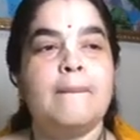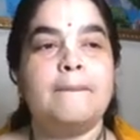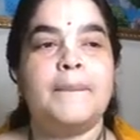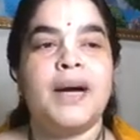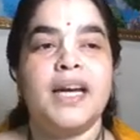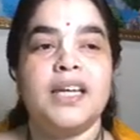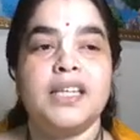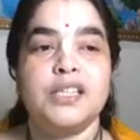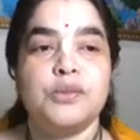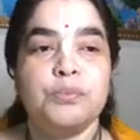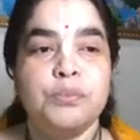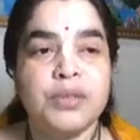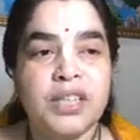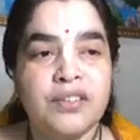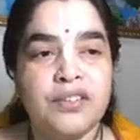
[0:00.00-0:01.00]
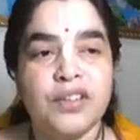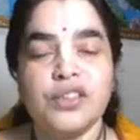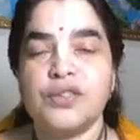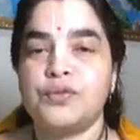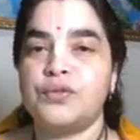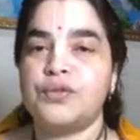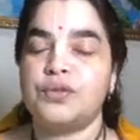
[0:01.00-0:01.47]
by his
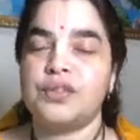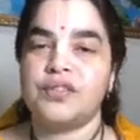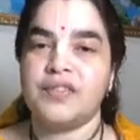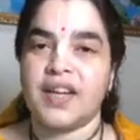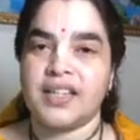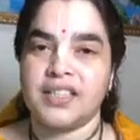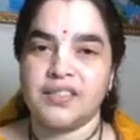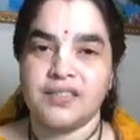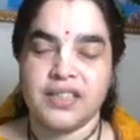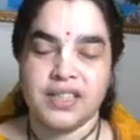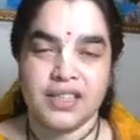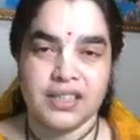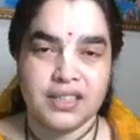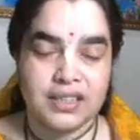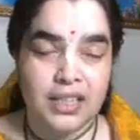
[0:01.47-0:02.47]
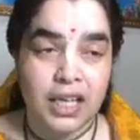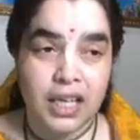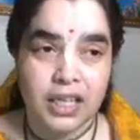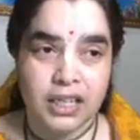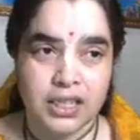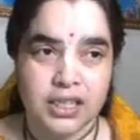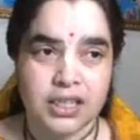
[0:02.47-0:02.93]
previous fruitive activities
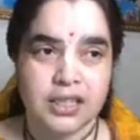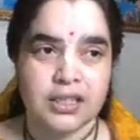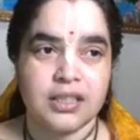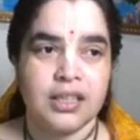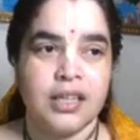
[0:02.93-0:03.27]
thinks